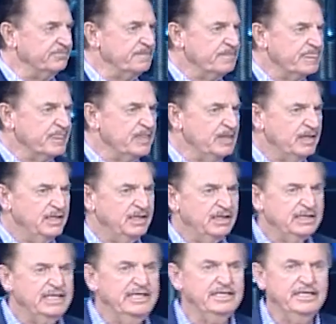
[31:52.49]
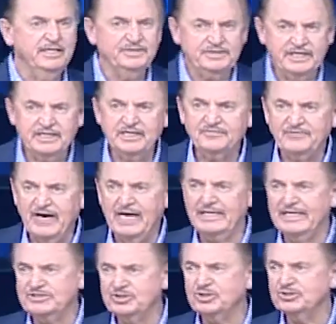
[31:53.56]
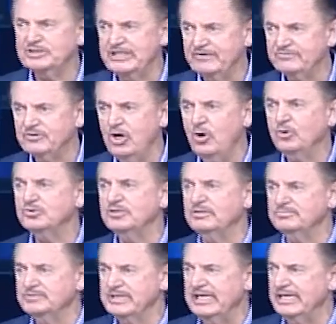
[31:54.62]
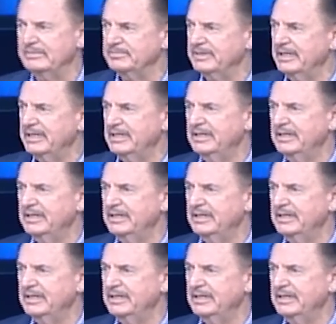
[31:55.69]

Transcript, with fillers: Yes, get undignified. Let yourself go sometime. Amen.